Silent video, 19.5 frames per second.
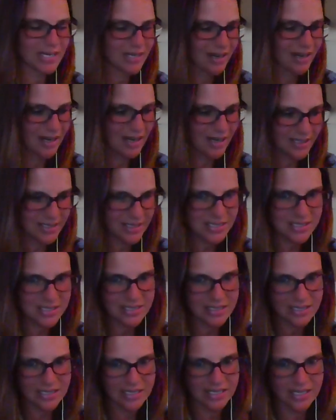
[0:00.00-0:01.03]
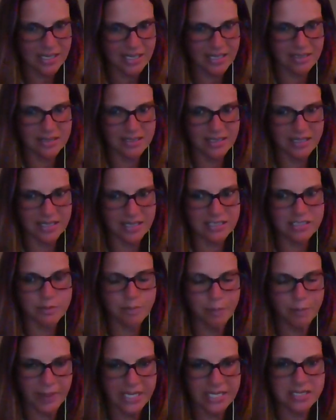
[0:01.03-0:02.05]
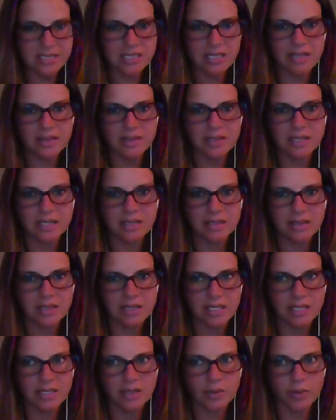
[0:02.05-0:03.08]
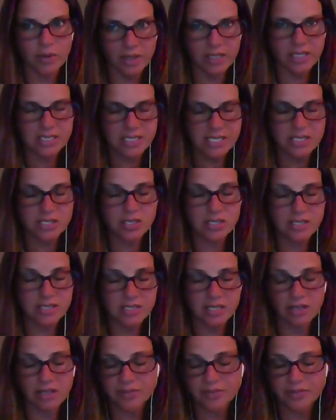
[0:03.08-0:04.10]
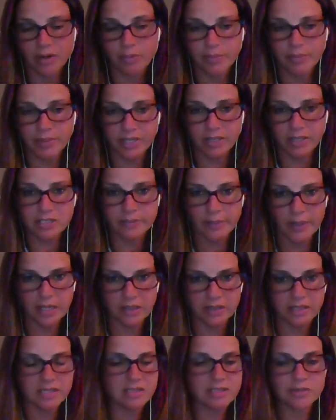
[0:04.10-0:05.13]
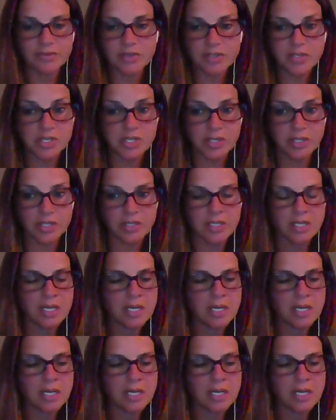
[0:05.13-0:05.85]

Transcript: Honestly, it's based on the organization itself and how big or small it is, for sure.